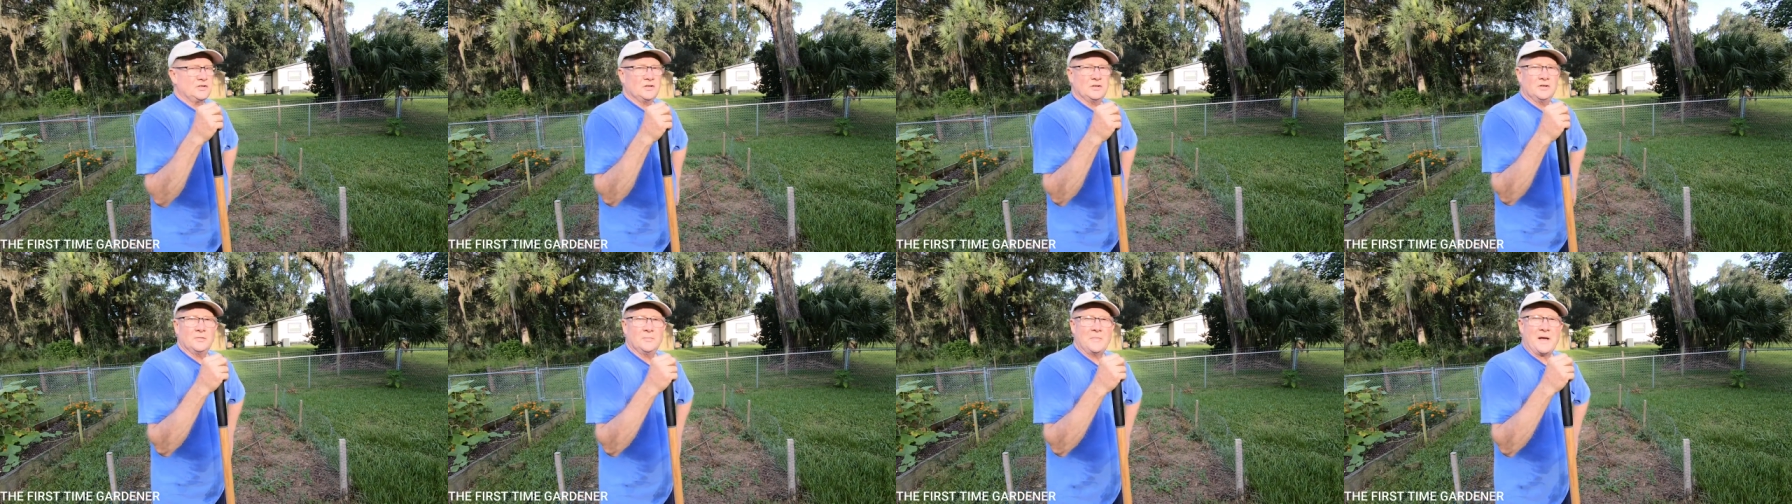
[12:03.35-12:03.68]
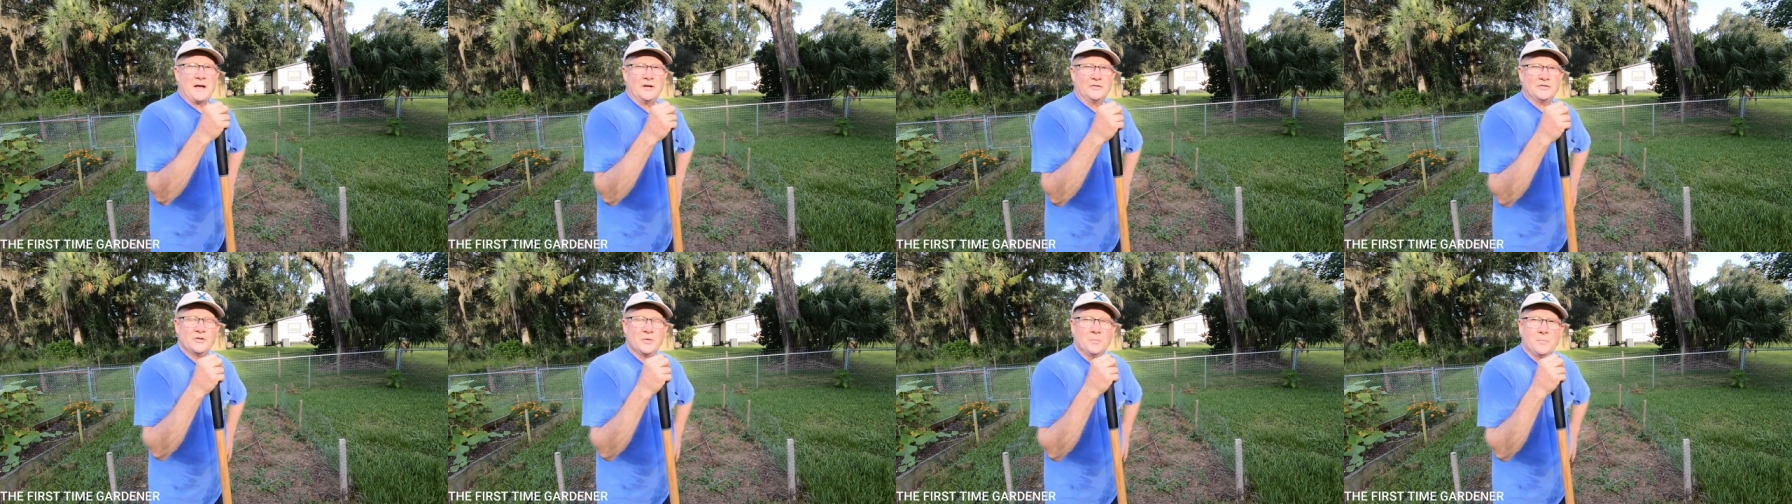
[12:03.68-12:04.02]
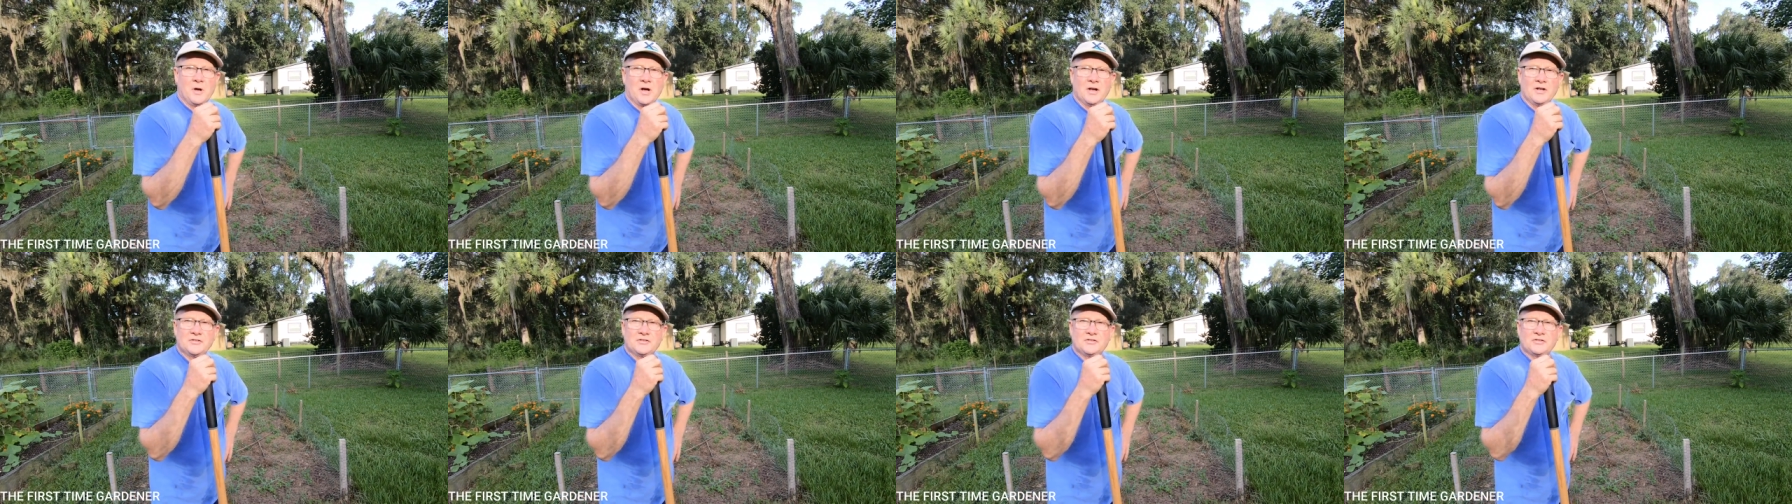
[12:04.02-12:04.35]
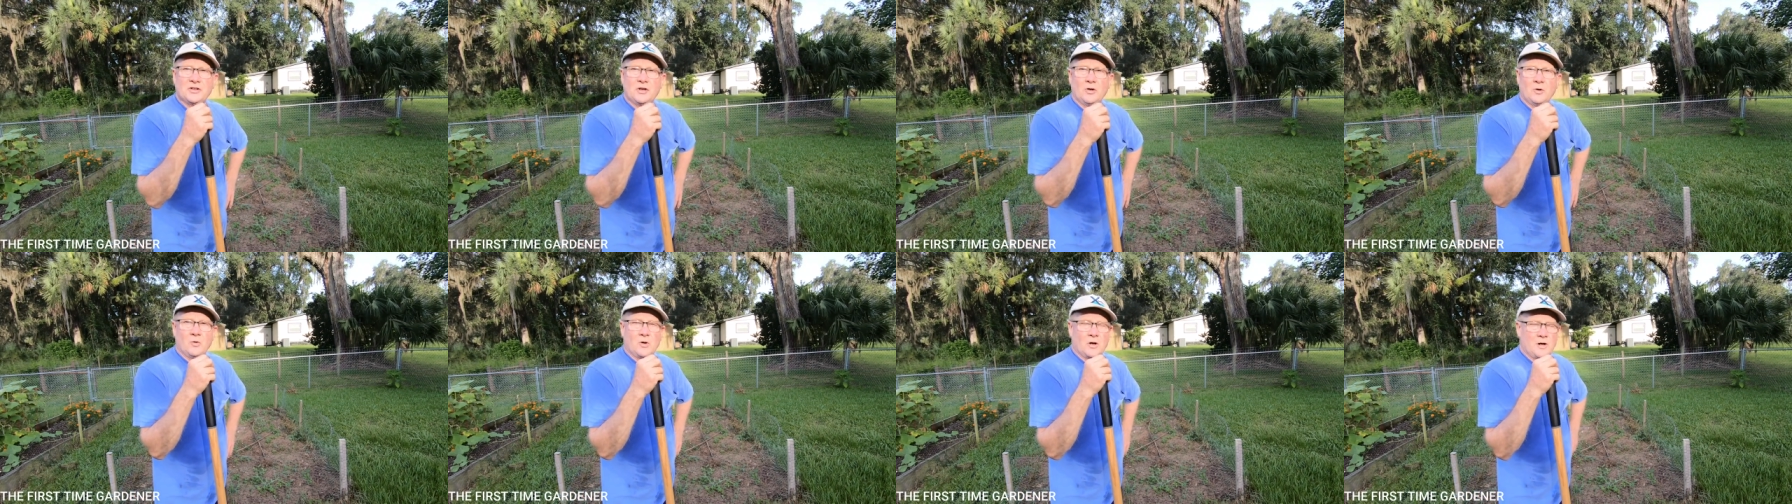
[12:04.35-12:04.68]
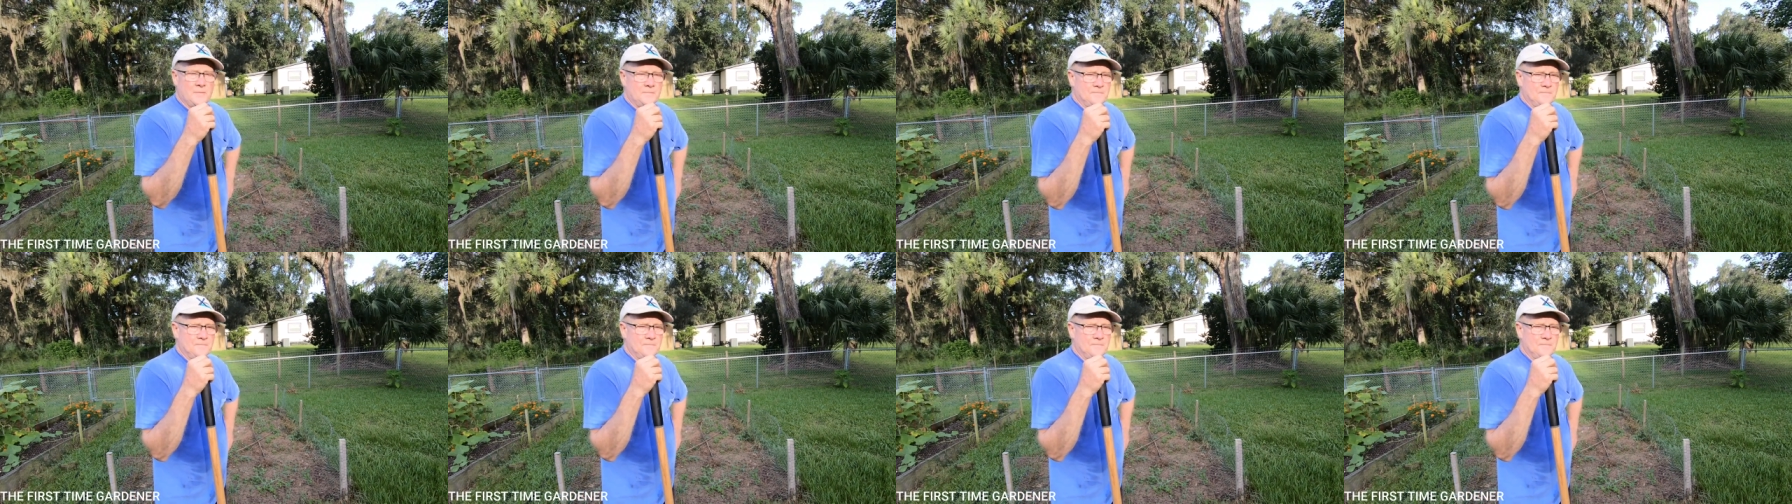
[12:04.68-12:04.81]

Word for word: to amount to much. So